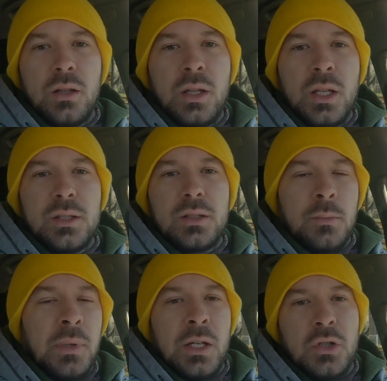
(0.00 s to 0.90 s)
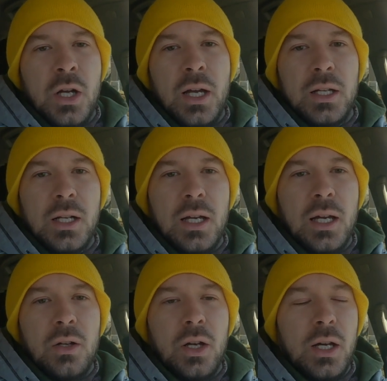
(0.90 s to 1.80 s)
this. I may try it.
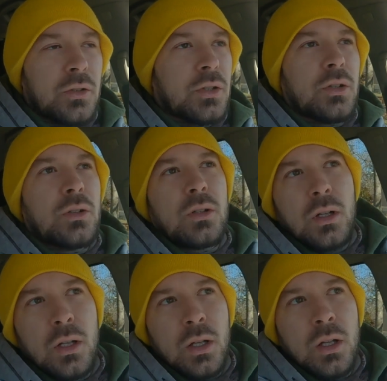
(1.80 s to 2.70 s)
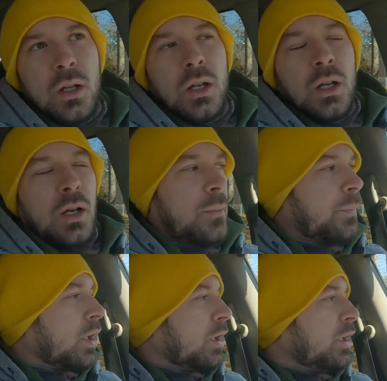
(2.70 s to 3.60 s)
I don't know.
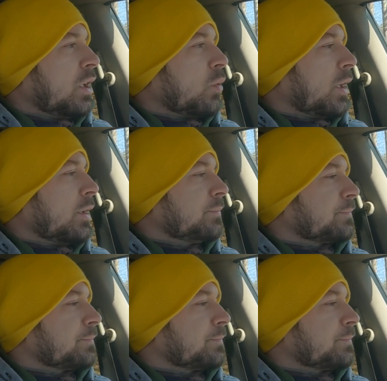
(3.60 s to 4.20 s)
But anyway,